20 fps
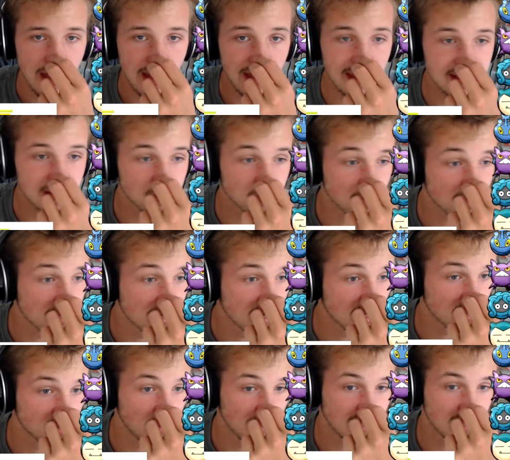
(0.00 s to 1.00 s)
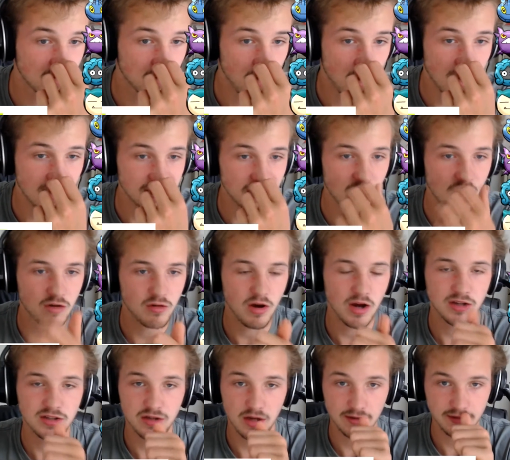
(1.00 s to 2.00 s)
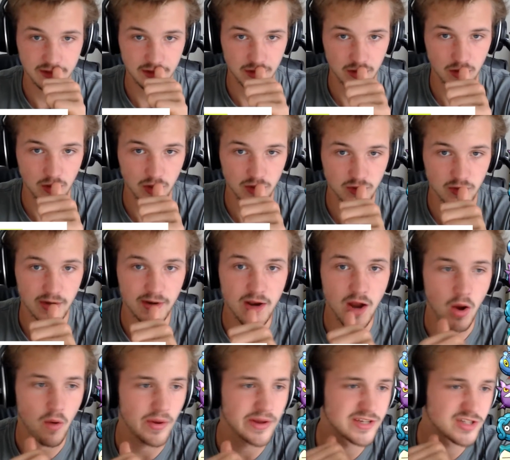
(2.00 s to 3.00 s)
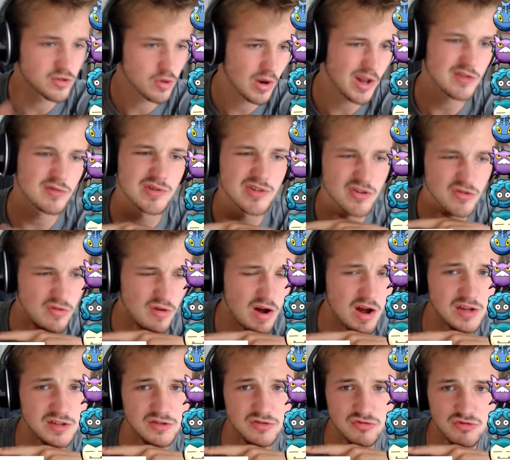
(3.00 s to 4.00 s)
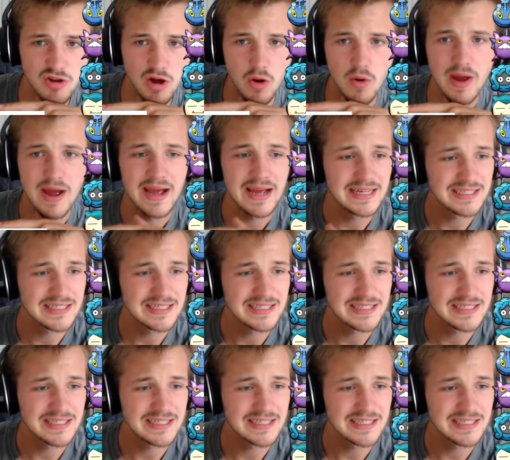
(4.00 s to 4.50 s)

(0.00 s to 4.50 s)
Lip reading: Is Reuniclus weak to Grass? Our Grass type's going to do a lot to it? No. It's Snorlax weak to Grass? No.